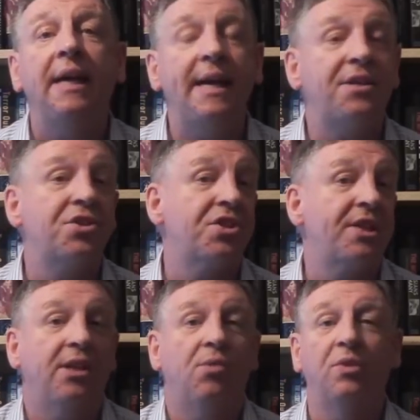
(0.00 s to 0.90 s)
it
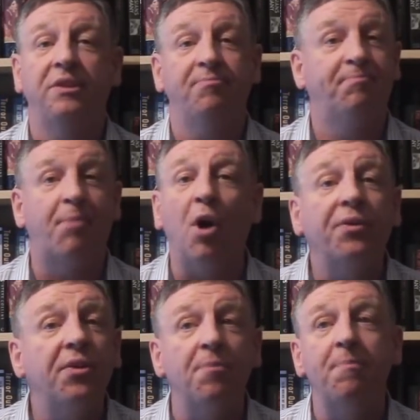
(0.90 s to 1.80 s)
still wouldn't
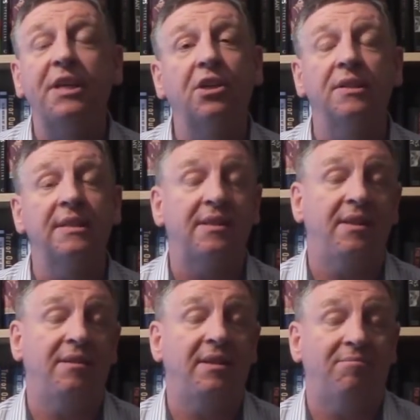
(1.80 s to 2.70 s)
bother them because
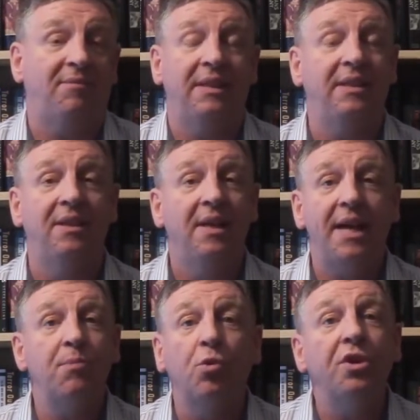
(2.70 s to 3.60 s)

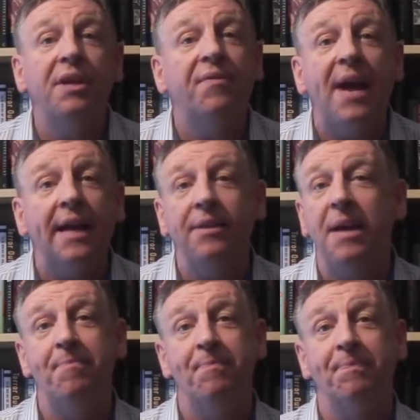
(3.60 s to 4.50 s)
it wouldn't affect
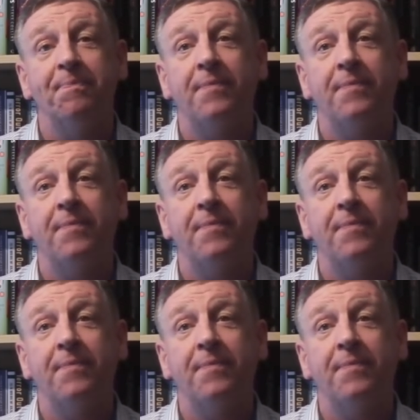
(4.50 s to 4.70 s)
them.